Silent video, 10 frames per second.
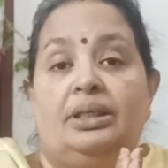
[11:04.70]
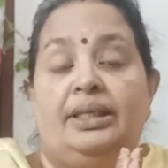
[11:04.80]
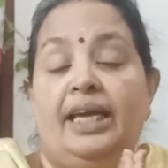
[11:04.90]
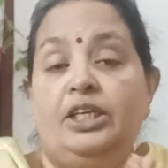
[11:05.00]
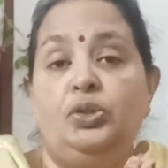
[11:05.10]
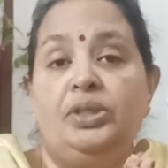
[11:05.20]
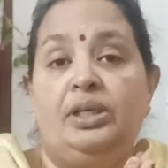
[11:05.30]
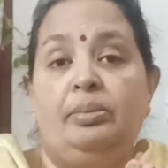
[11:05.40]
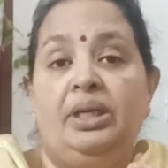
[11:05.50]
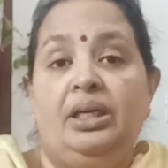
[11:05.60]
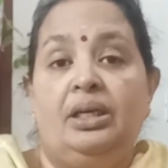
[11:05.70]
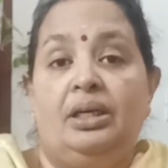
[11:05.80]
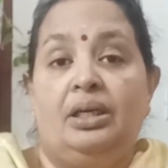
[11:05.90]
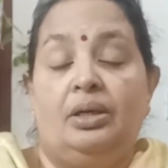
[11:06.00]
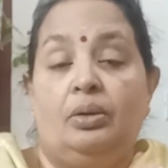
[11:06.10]
can you tell me,
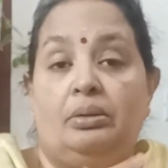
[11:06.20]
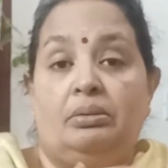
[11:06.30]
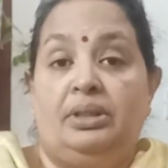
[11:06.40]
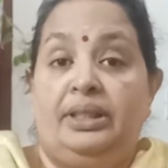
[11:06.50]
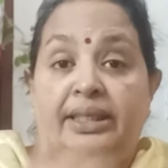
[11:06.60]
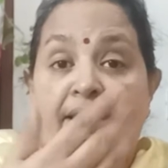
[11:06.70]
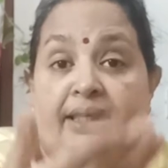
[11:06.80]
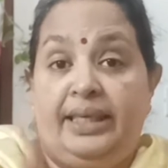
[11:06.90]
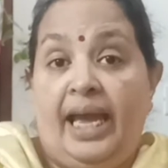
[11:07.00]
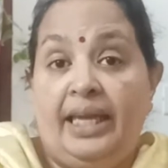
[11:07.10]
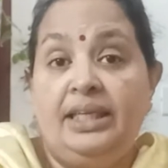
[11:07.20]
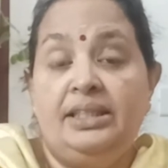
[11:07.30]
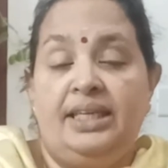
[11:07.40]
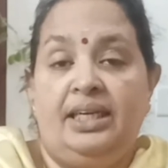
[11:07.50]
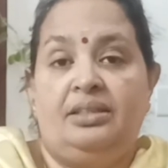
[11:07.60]
can I
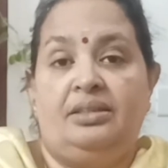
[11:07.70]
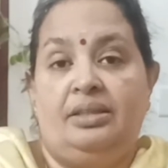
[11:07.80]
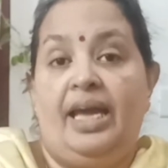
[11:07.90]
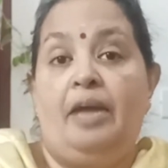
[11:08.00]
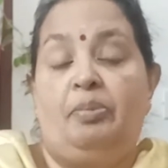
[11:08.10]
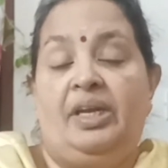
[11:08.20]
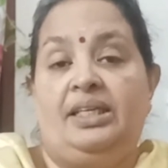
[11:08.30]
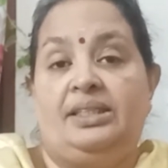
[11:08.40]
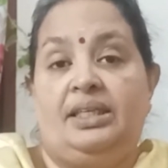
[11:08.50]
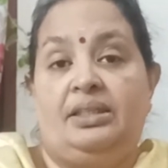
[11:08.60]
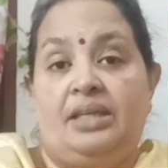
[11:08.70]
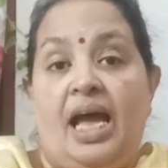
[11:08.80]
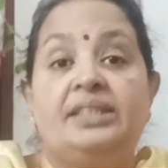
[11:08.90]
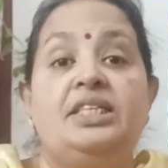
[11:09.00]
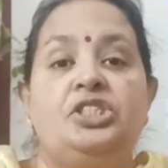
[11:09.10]
take that place and
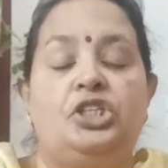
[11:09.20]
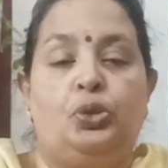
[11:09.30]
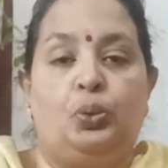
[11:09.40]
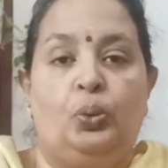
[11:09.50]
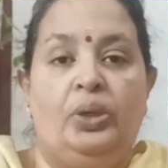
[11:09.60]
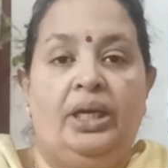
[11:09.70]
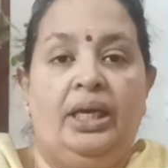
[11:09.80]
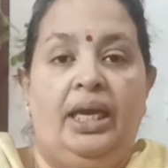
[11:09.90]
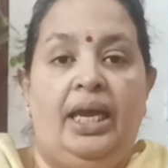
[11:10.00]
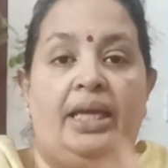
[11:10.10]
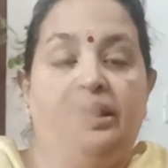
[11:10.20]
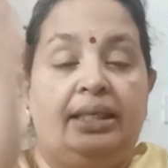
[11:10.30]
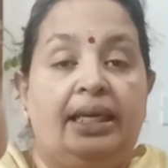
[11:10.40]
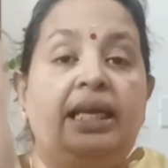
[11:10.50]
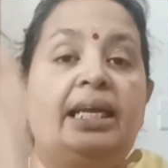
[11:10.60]
assist you in
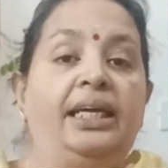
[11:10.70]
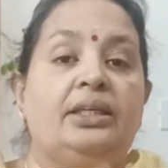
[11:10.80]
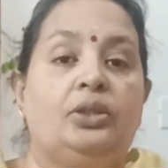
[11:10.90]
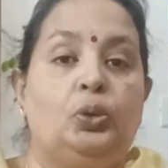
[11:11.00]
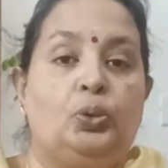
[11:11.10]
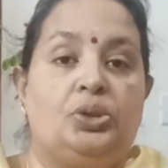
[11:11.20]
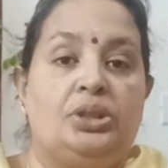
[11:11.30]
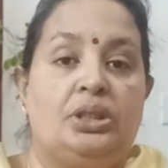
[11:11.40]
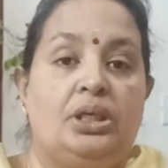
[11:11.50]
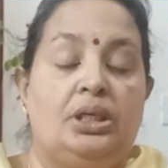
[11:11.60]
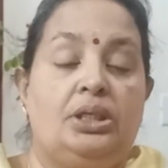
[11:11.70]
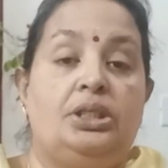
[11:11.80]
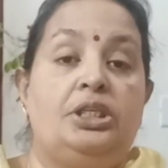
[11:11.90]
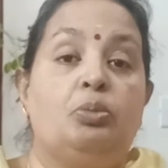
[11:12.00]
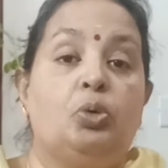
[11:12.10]
killing those
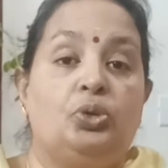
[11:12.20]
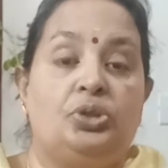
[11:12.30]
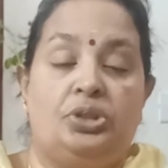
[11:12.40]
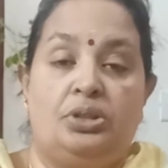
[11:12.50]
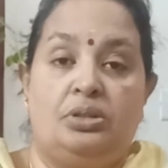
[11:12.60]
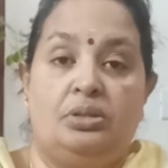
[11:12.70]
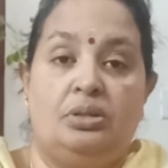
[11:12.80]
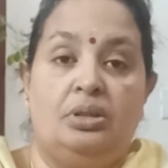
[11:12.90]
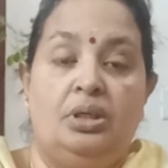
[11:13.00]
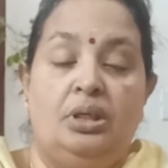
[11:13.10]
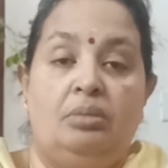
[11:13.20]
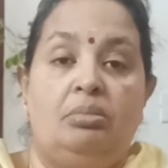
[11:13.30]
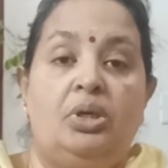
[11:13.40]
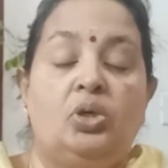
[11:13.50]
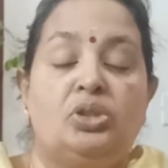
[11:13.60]
demons?
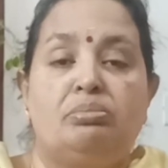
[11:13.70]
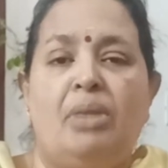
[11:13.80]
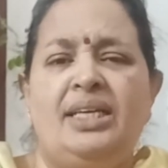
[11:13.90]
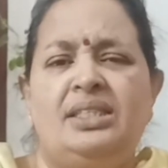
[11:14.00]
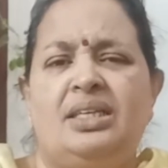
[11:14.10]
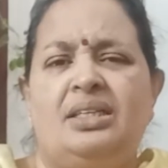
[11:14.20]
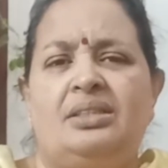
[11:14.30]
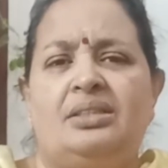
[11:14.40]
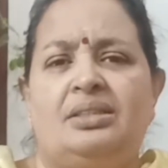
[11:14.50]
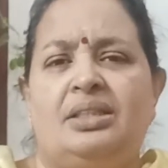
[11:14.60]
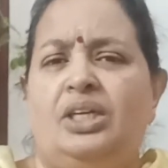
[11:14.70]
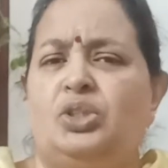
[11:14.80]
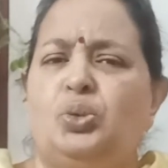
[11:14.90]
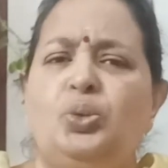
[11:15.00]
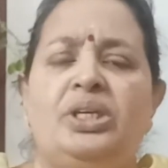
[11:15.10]
Because my sons, they
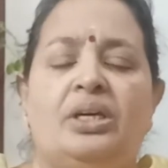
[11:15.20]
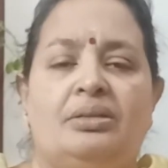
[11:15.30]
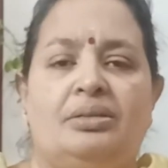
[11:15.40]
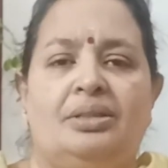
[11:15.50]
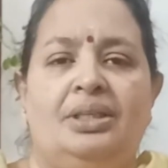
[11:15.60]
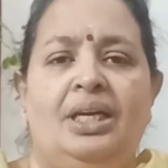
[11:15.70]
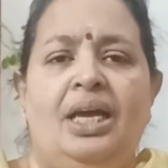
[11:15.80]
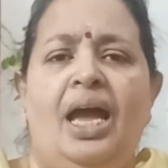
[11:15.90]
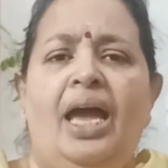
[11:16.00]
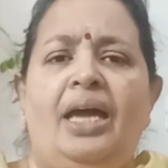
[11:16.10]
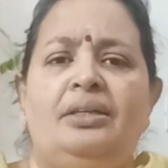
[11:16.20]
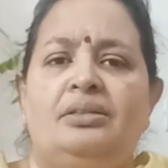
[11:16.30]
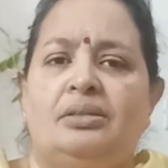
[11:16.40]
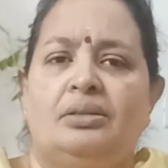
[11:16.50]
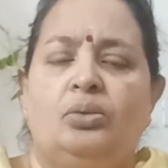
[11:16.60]
are too young,
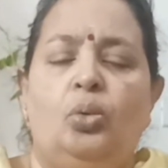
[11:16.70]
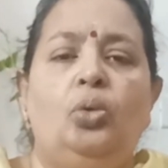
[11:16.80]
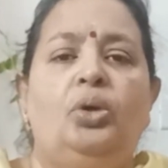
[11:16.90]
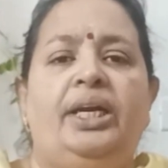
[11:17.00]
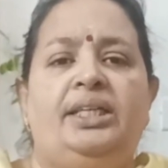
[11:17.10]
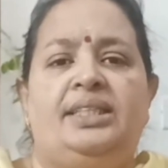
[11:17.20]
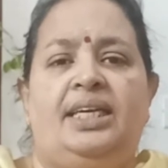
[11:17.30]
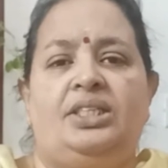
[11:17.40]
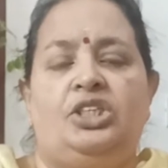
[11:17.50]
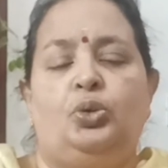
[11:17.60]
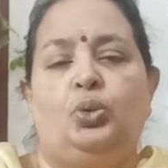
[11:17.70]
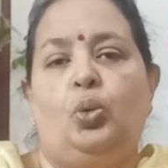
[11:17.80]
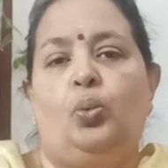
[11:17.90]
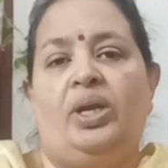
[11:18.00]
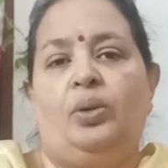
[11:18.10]
and oh great sage, you
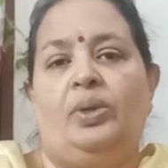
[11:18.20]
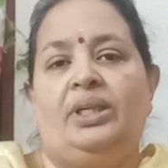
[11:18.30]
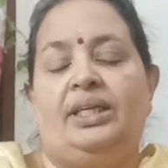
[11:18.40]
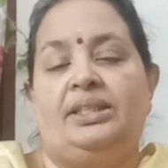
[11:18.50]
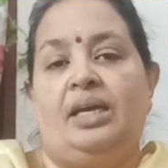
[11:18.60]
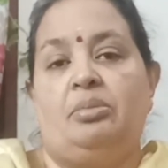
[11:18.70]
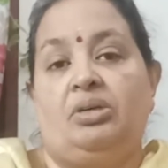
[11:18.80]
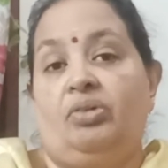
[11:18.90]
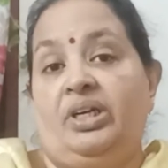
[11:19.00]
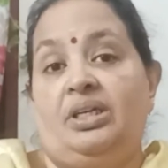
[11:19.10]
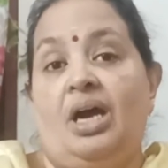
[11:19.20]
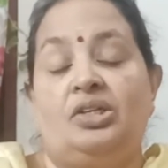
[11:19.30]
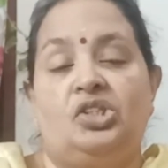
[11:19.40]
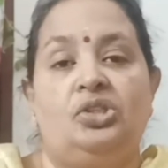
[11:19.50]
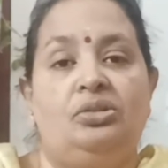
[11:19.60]
know very well that I am a great
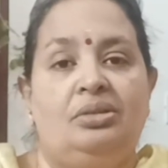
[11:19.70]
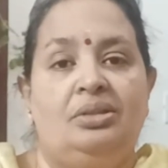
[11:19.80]
archer.